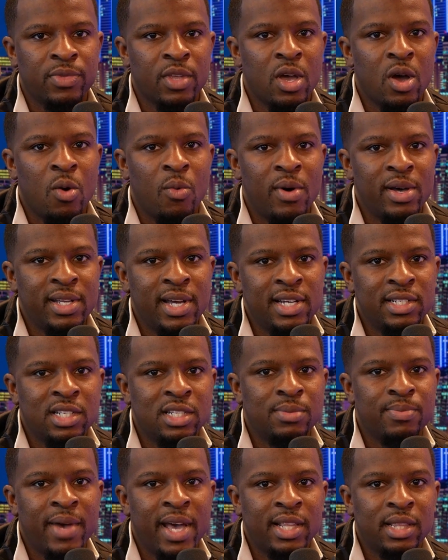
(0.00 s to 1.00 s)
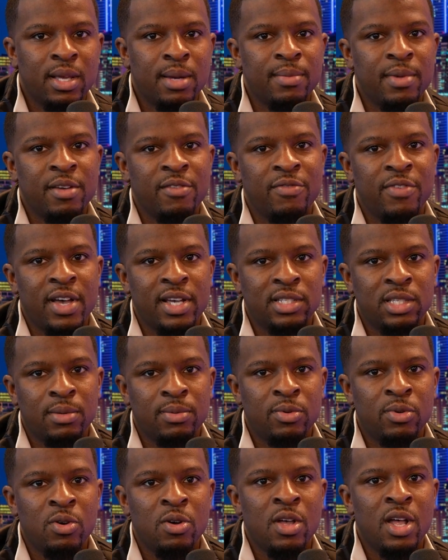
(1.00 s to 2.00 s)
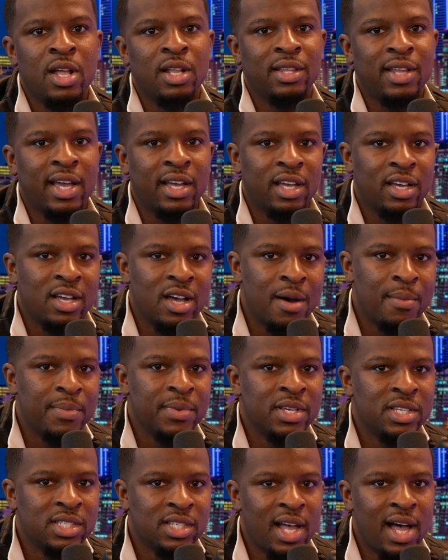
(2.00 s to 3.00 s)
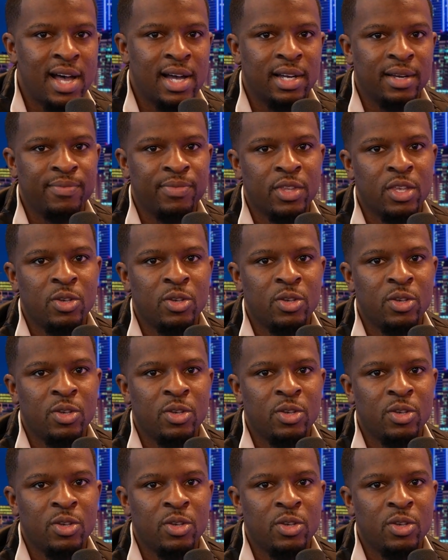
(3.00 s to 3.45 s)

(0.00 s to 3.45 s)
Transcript: Why not just make them investable like a company stock?